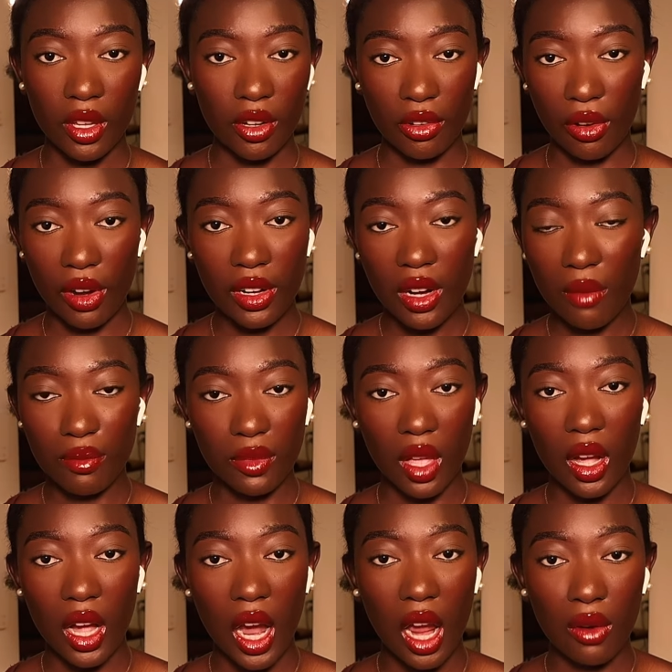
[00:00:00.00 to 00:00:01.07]
Growing up,
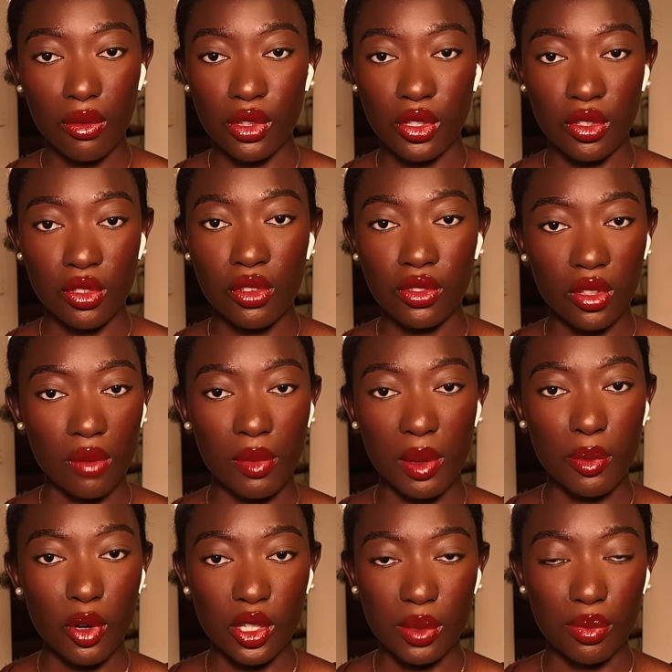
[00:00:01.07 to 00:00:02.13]
that card was used on me
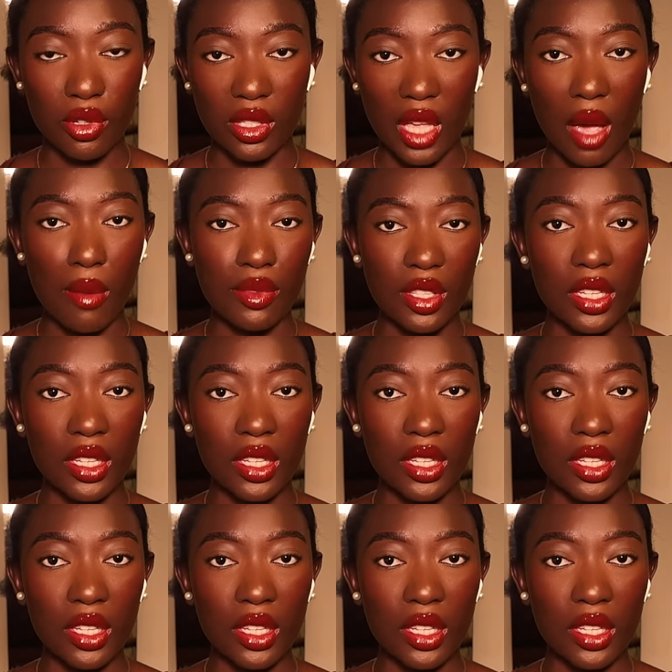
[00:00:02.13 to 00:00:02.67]
multiple times,